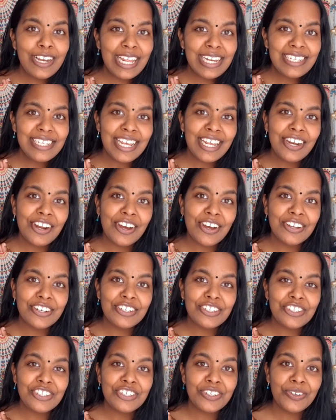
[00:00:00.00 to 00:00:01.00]
let's head
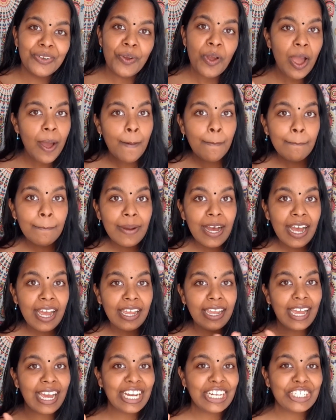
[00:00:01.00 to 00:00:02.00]
on to
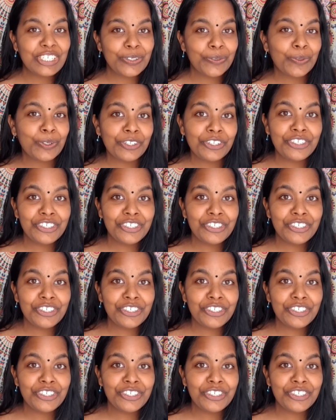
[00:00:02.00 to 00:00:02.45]
my actual